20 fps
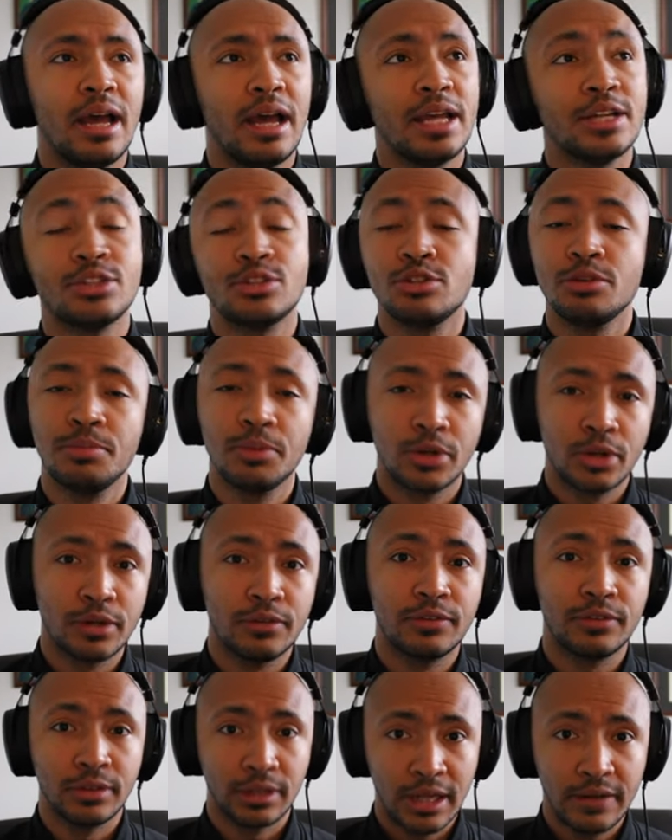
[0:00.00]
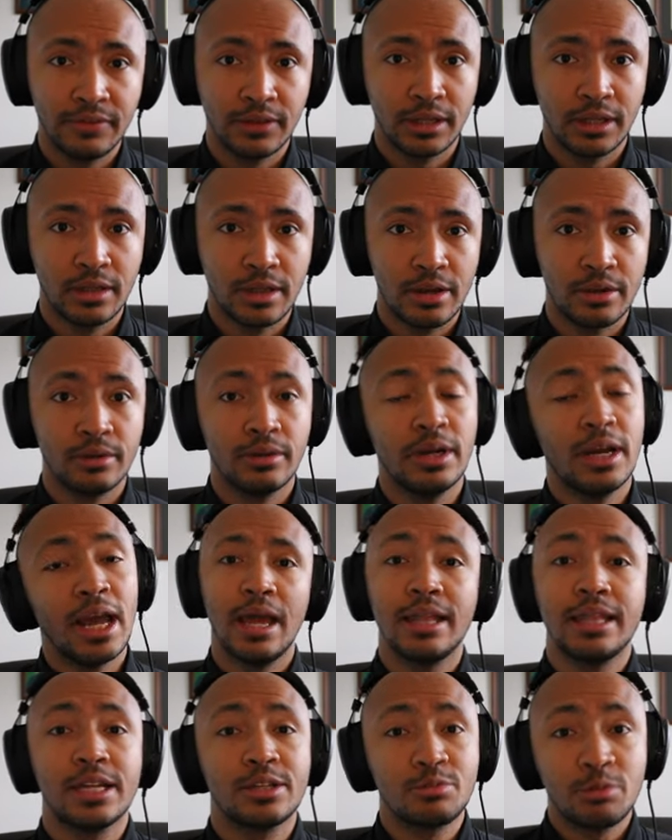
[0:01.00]
It's super good for leveling though,
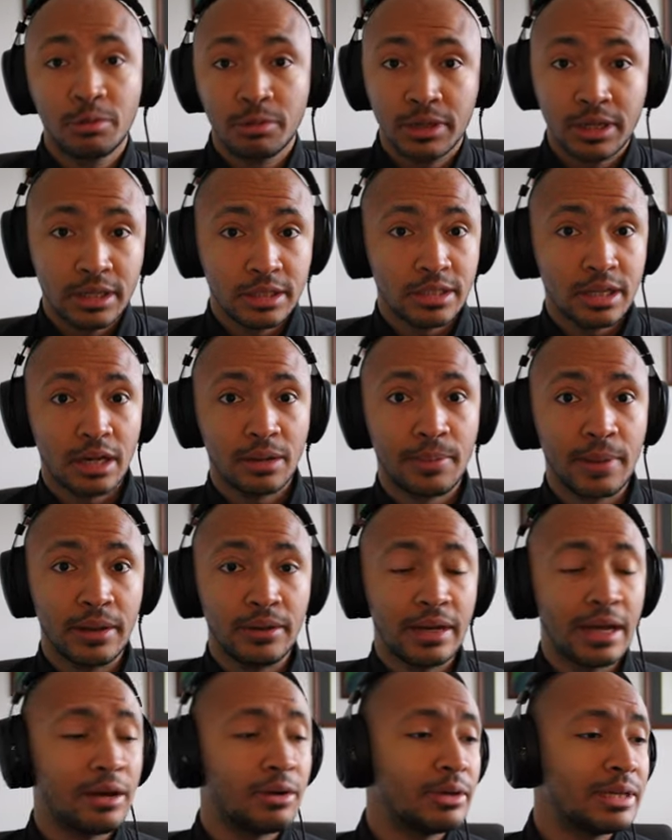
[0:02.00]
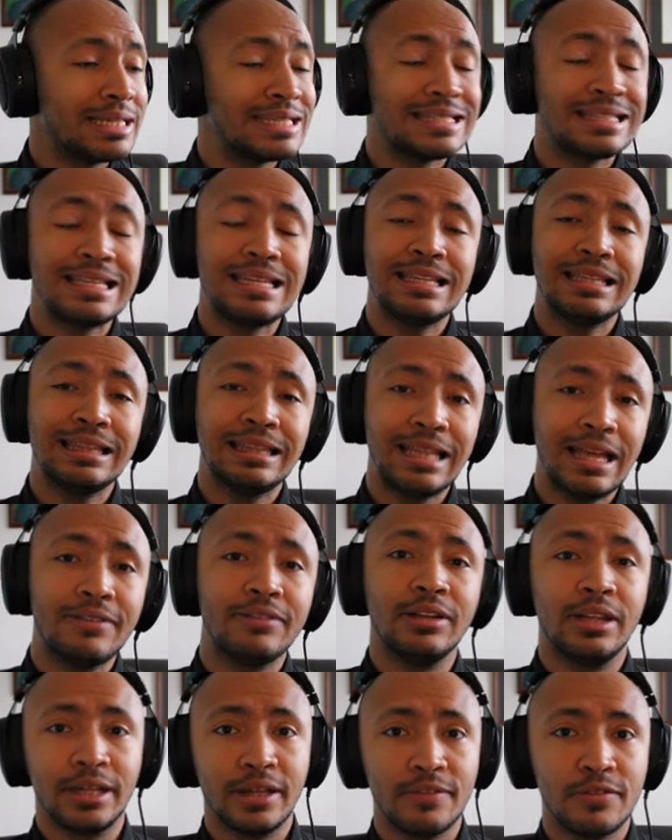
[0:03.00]
and that's what we're going to talk about now is the
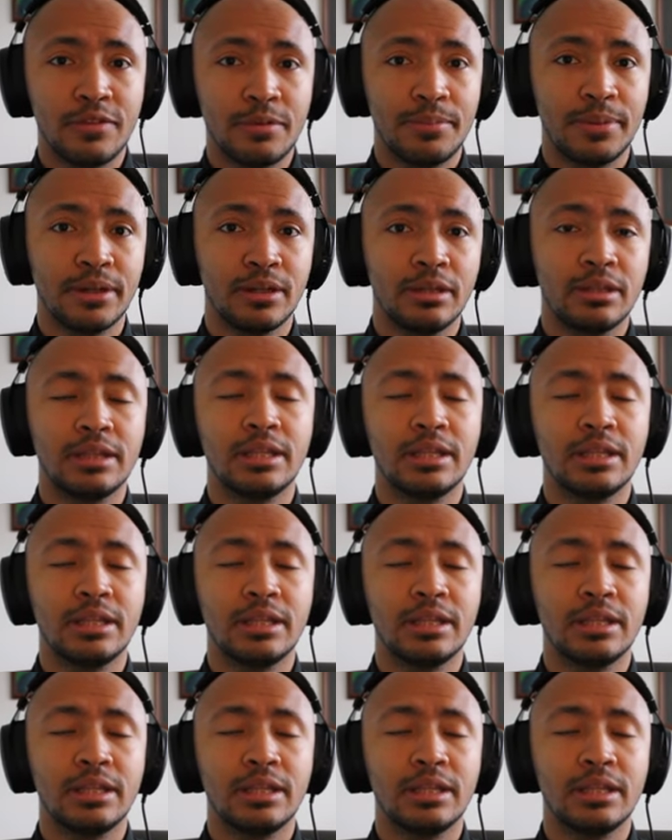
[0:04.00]
leveling of the build.